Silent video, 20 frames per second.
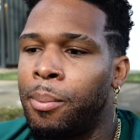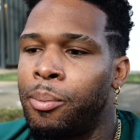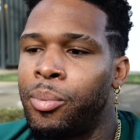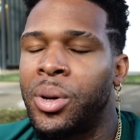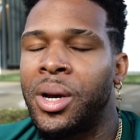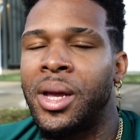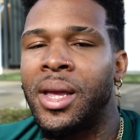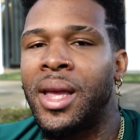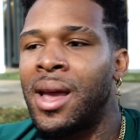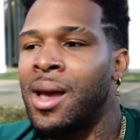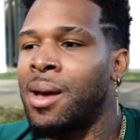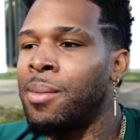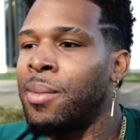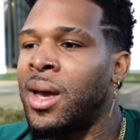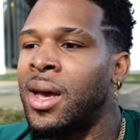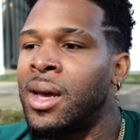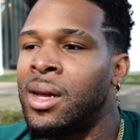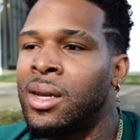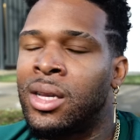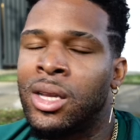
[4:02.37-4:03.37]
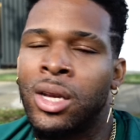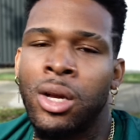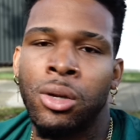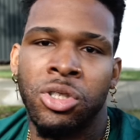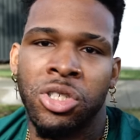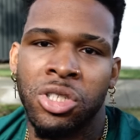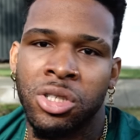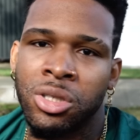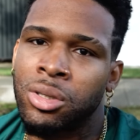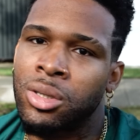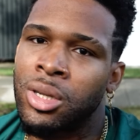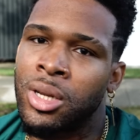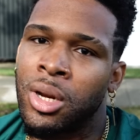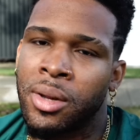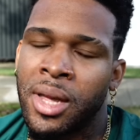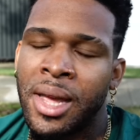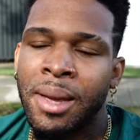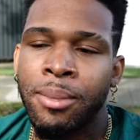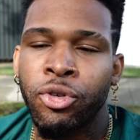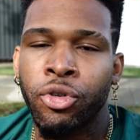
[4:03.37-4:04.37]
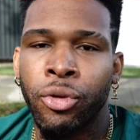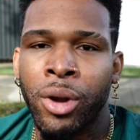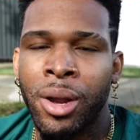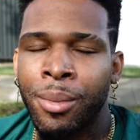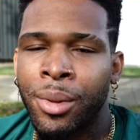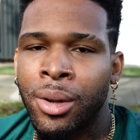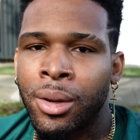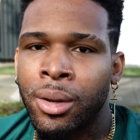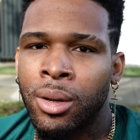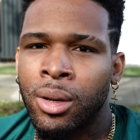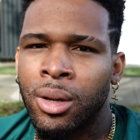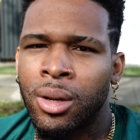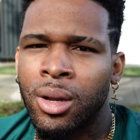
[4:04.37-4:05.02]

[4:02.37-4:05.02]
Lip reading: But yeah, man, you know, just, you know, keep dreaming.